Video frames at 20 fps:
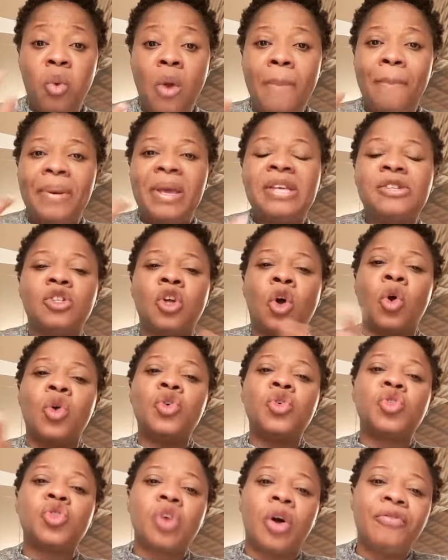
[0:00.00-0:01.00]
weep, it's not
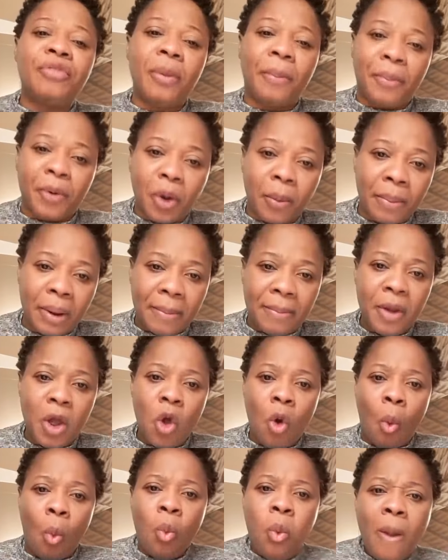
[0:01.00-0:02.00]
going to solve the problem.
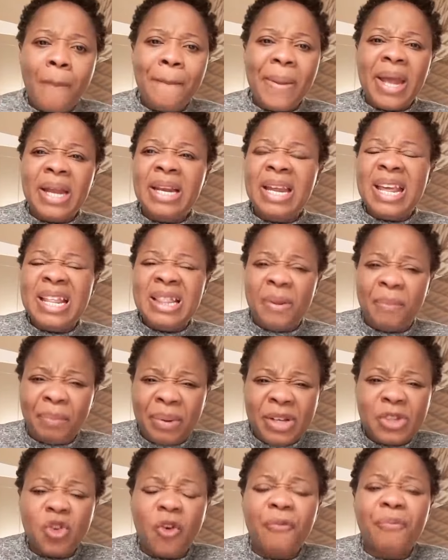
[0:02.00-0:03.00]
Weeping in the
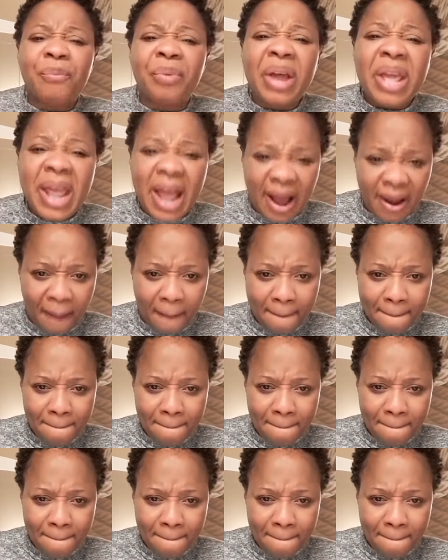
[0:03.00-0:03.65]
place of prayer.